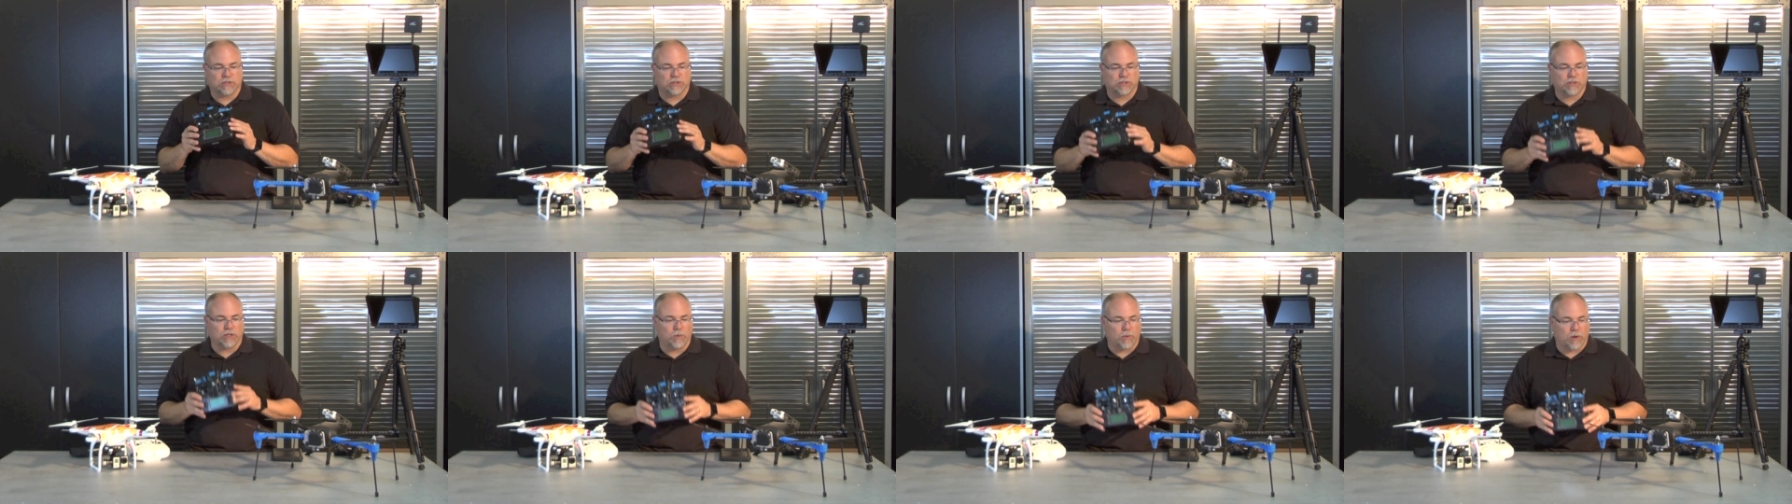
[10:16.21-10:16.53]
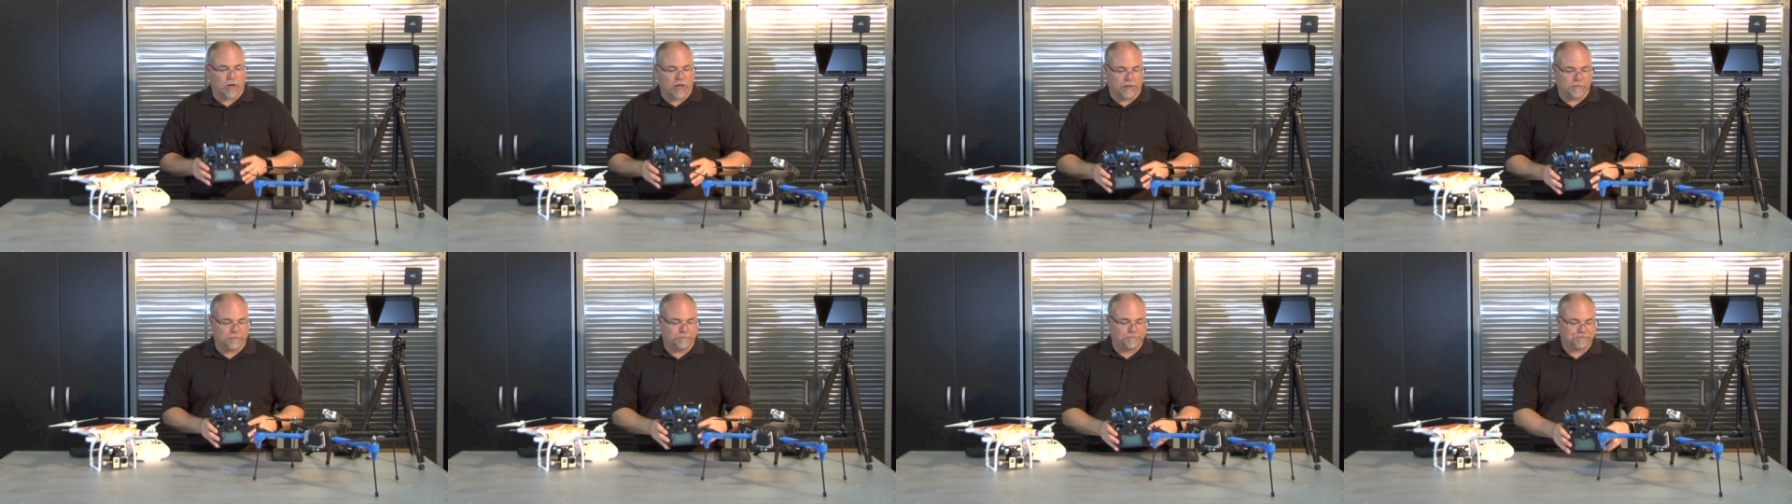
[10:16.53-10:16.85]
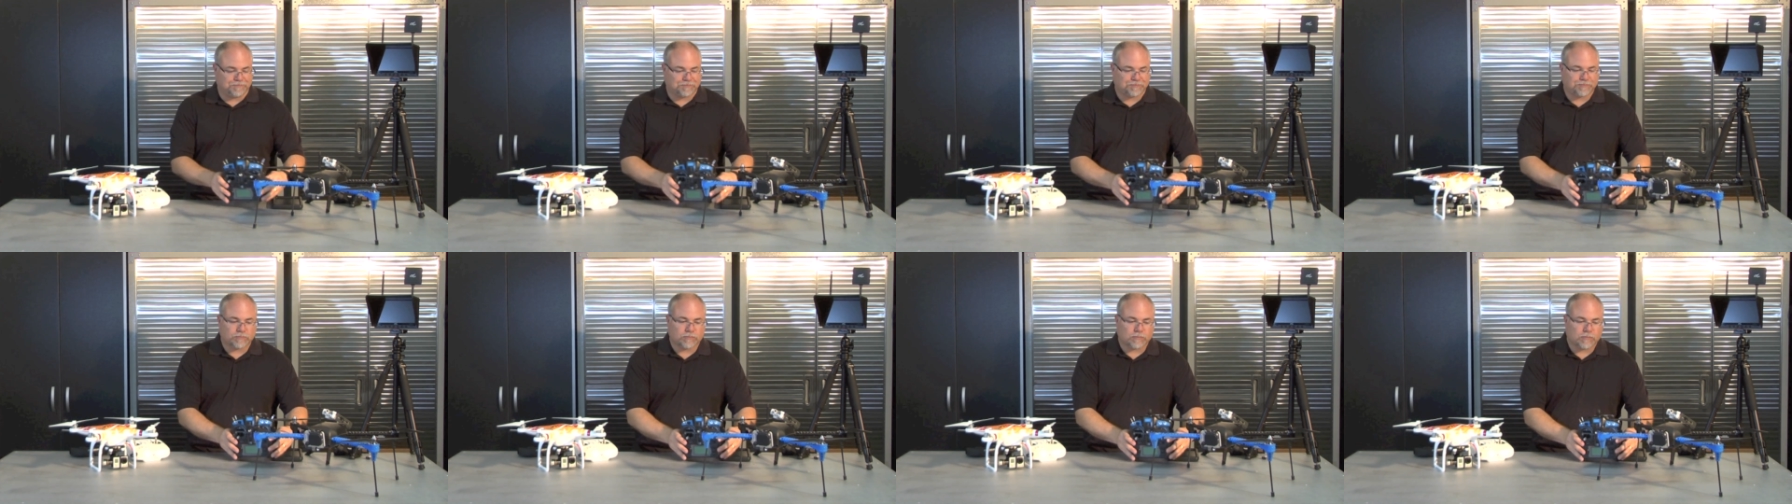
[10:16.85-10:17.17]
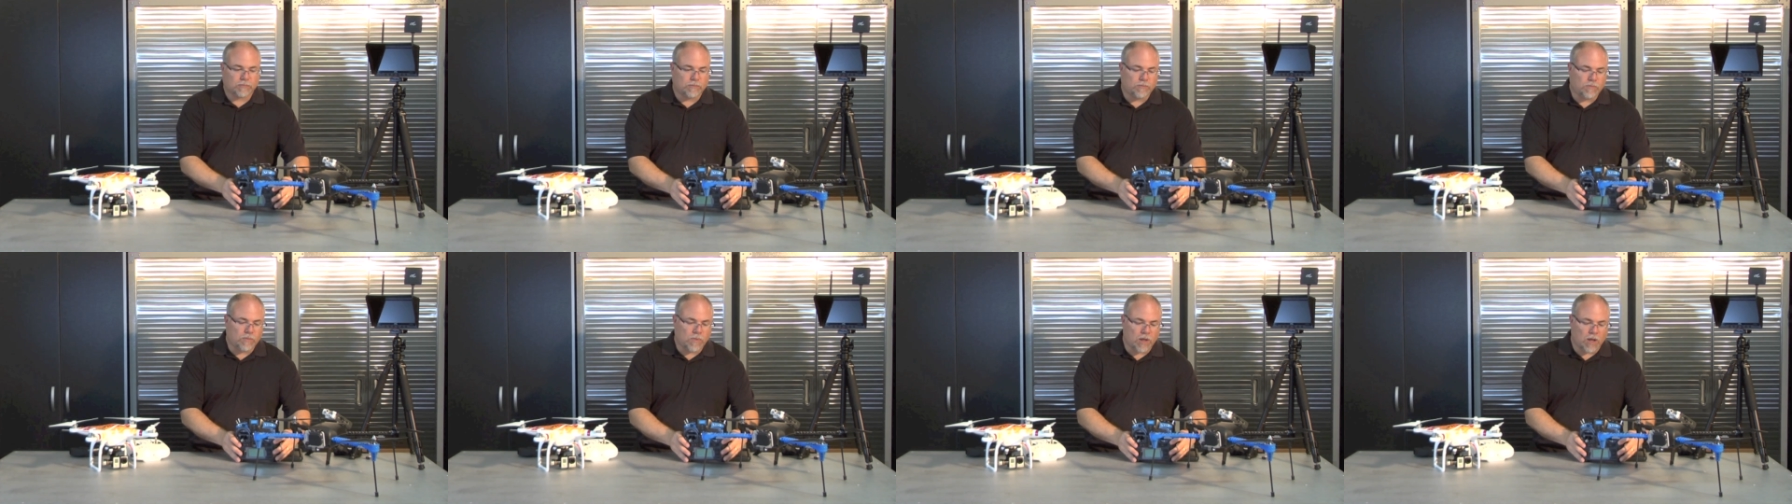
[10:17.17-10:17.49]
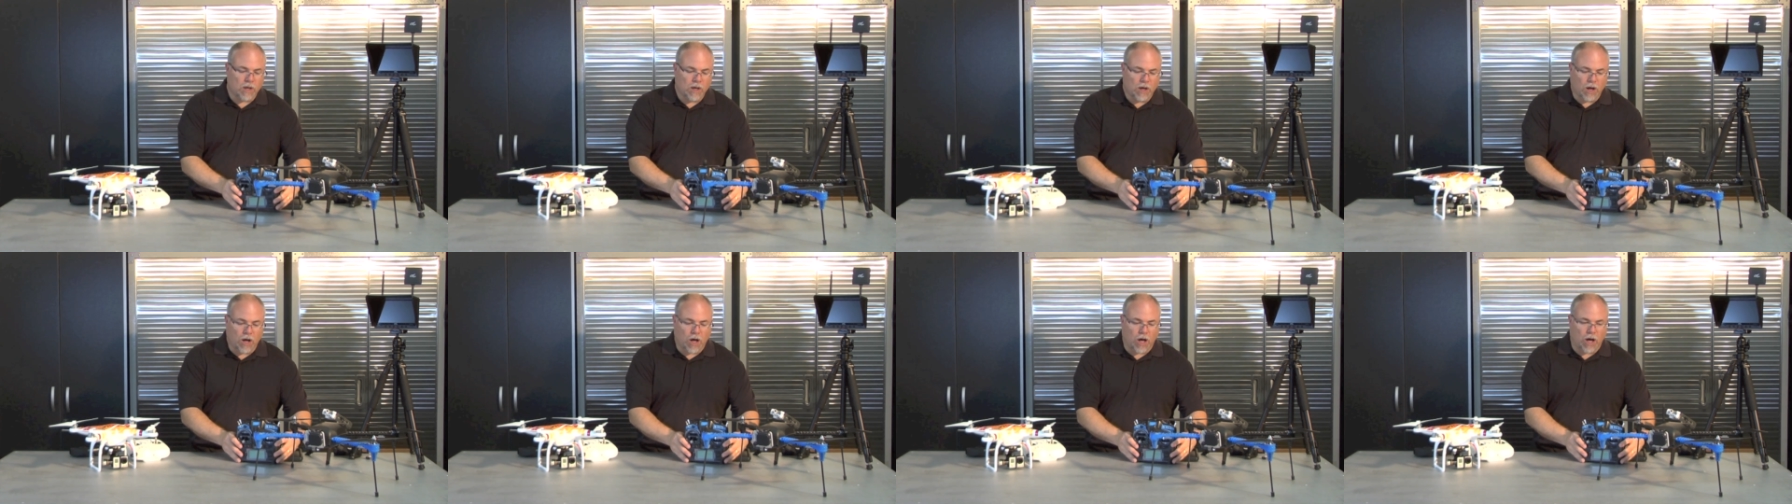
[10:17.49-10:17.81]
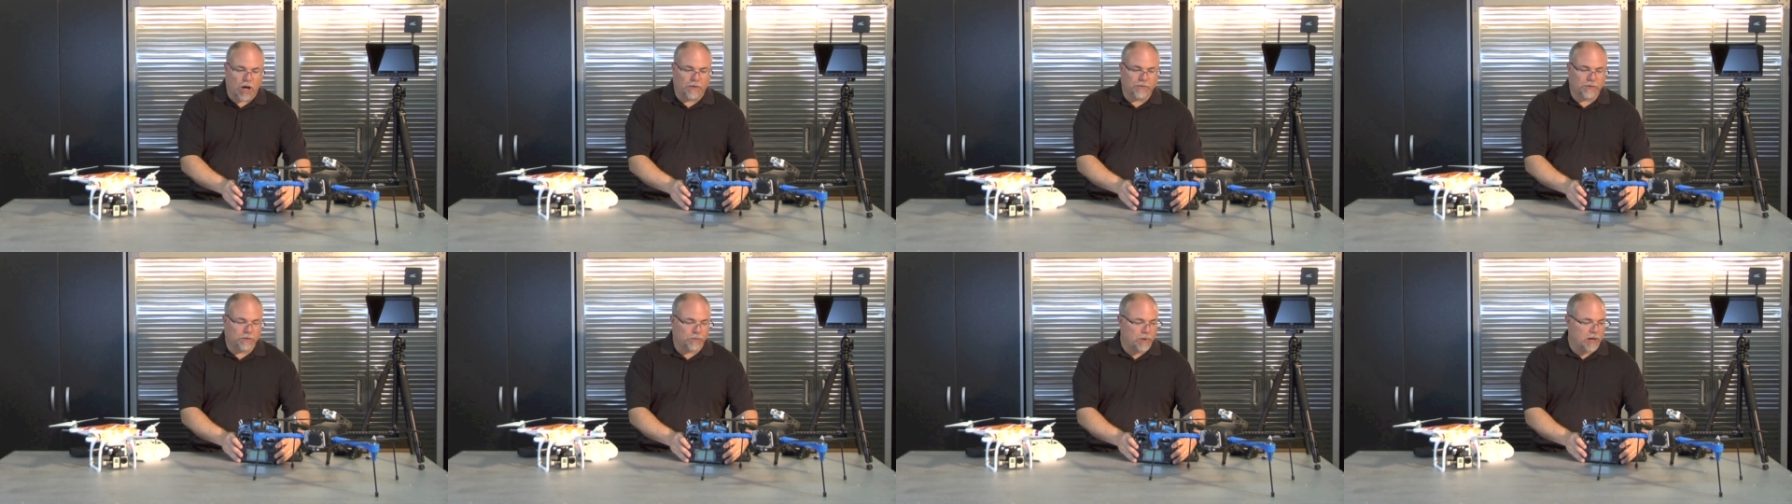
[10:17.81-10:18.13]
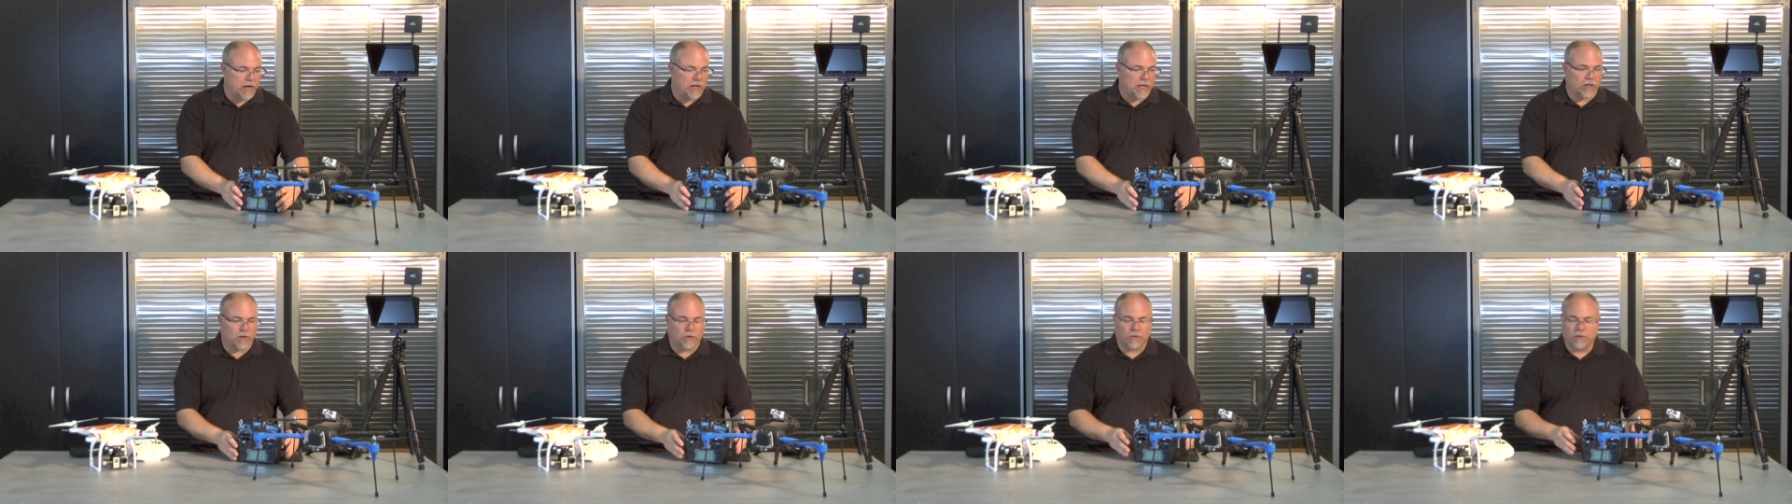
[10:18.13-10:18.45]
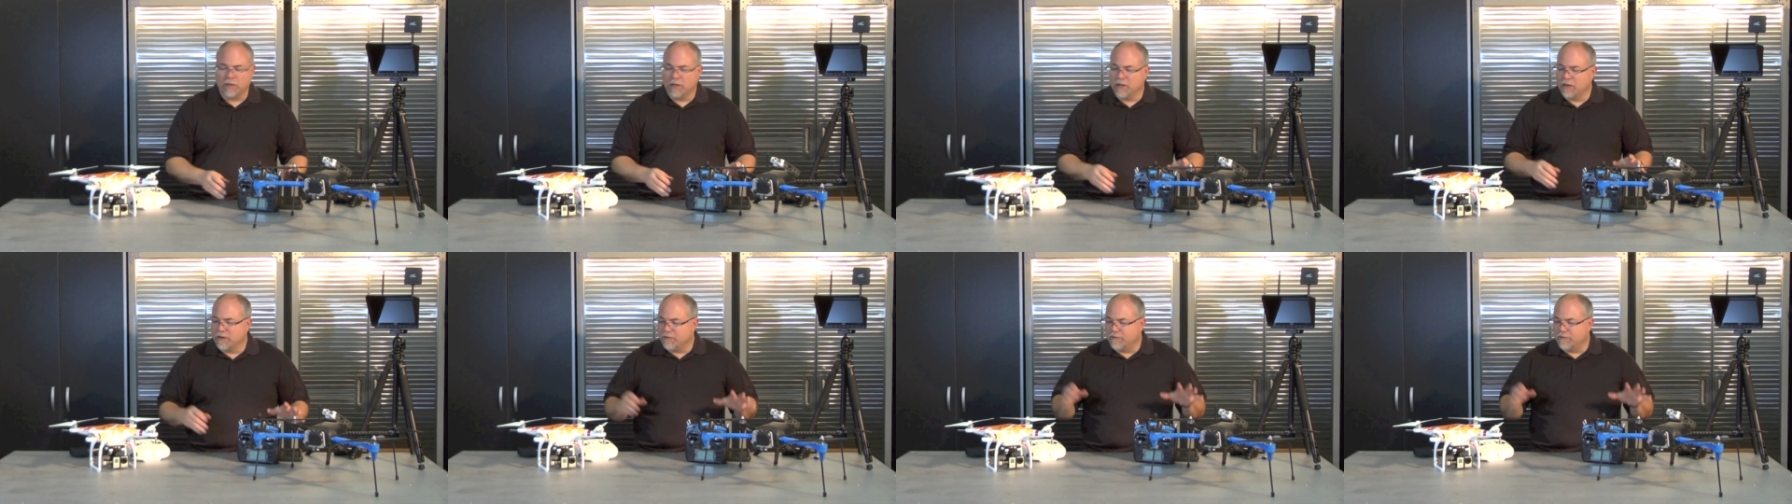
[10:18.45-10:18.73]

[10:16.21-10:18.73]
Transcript: and so on on the radio.